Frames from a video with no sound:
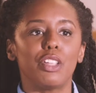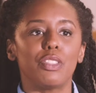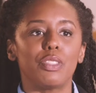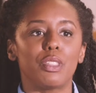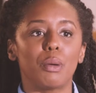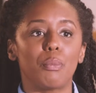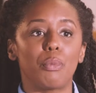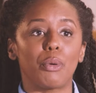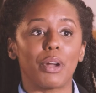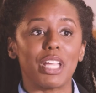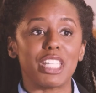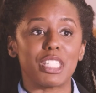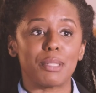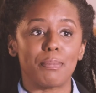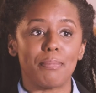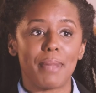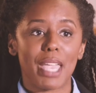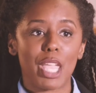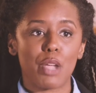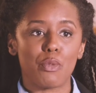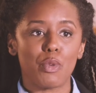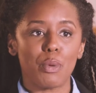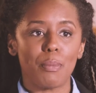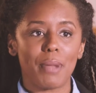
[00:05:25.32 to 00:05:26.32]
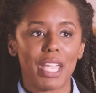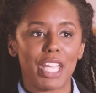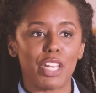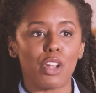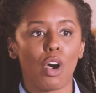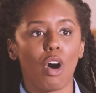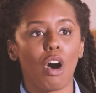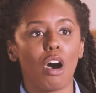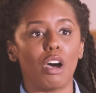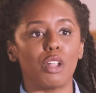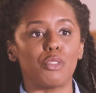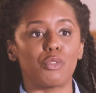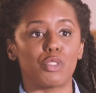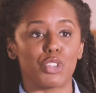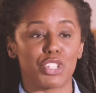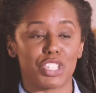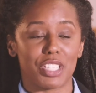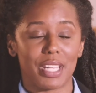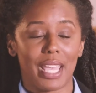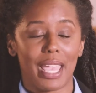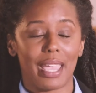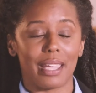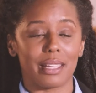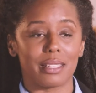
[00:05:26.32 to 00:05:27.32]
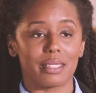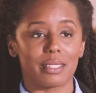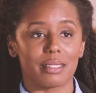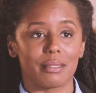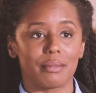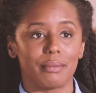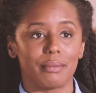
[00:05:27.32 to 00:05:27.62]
The brace may remain on for snacks.